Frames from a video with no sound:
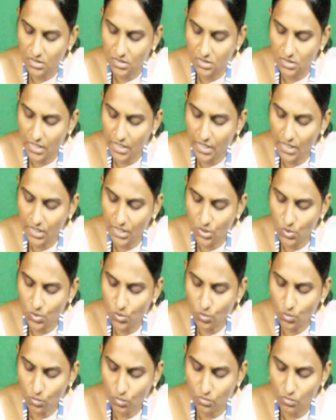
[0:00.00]
3
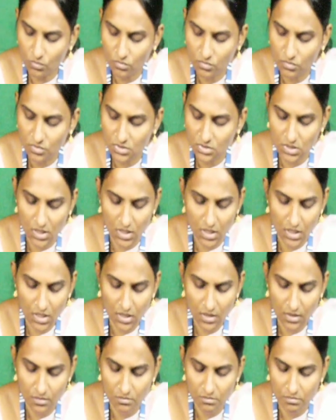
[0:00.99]
into 3
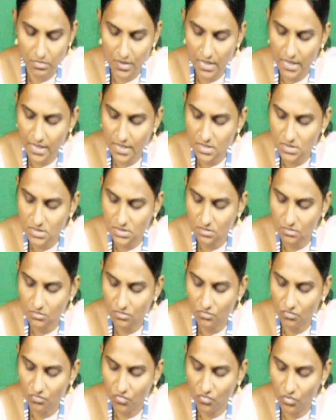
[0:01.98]
plus
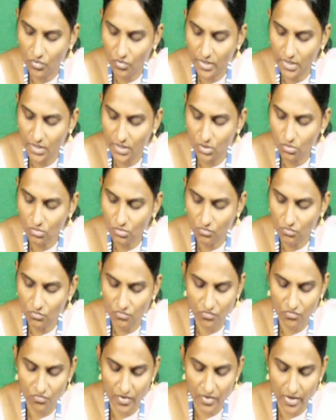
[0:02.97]
4 into
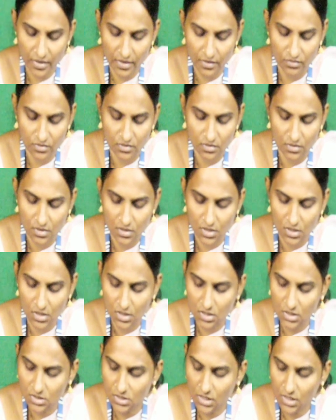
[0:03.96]
5,
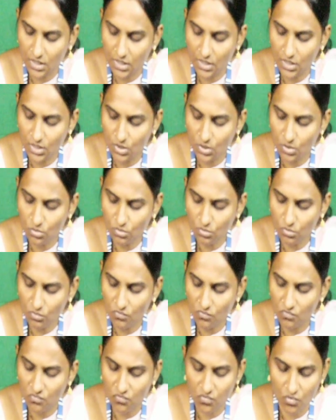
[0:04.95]
3 into
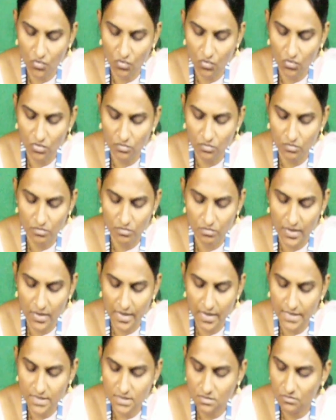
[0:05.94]
4
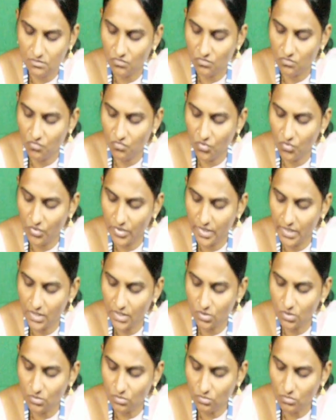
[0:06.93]
plus 4
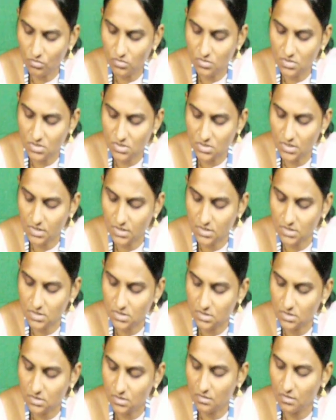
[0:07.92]
into
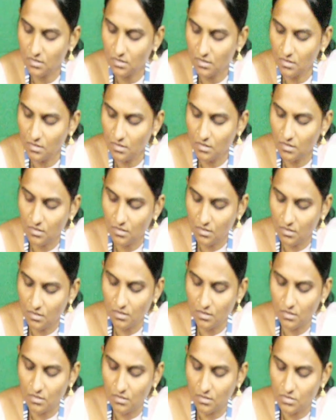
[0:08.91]
6.
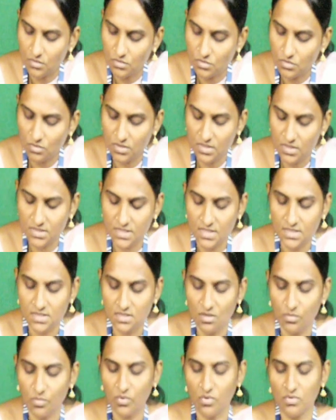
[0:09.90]
So this is
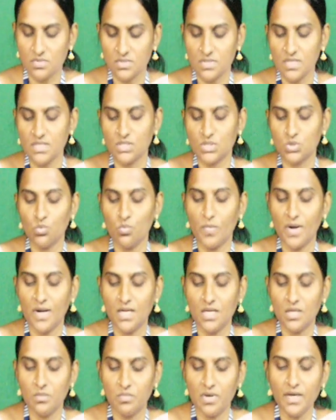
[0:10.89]
the process to
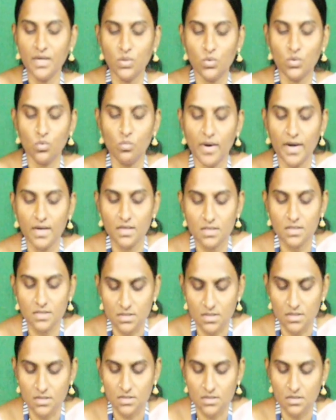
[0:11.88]
multiply two
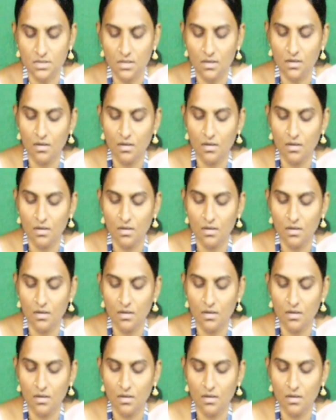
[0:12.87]
matrices.